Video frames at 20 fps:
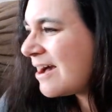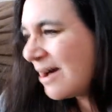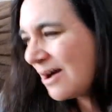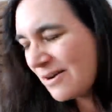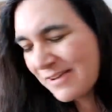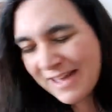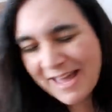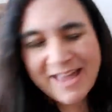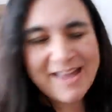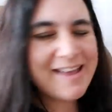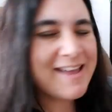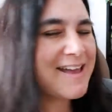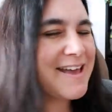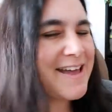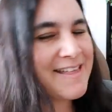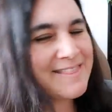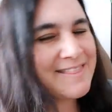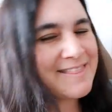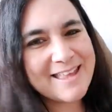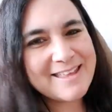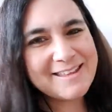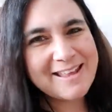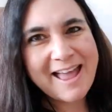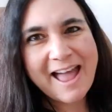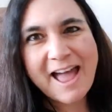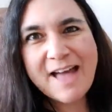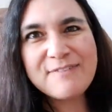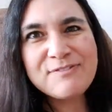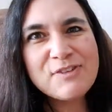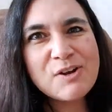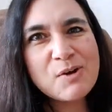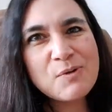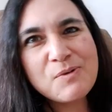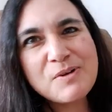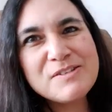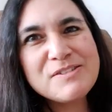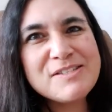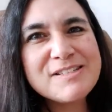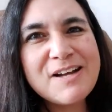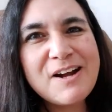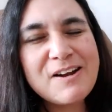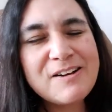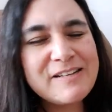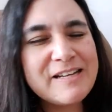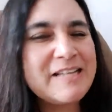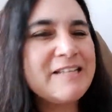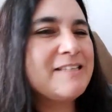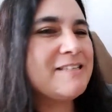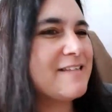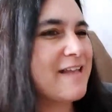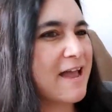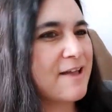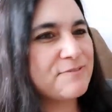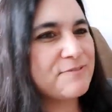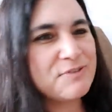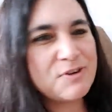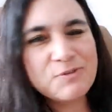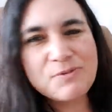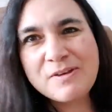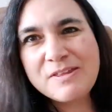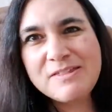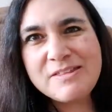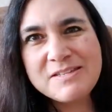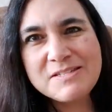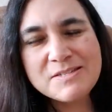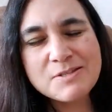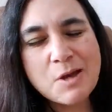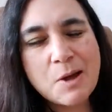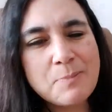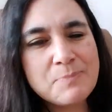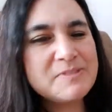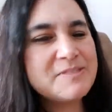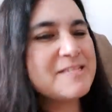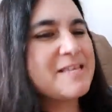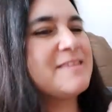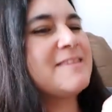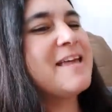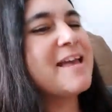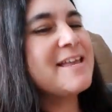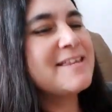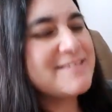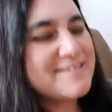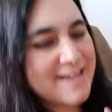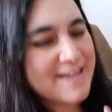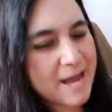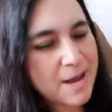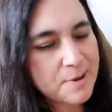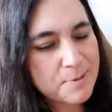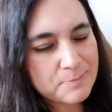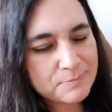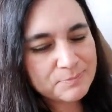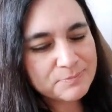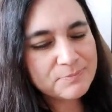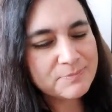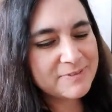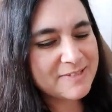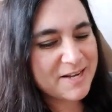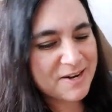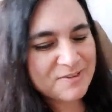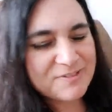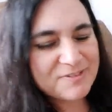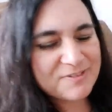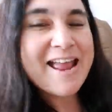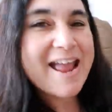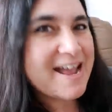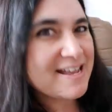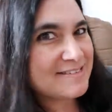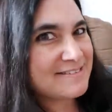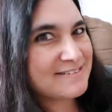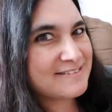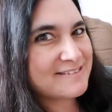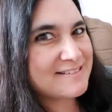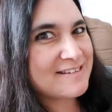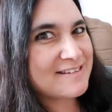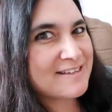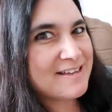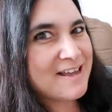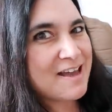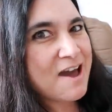okay, and then after I watched The Guardian, after I read these comments, and then down near the end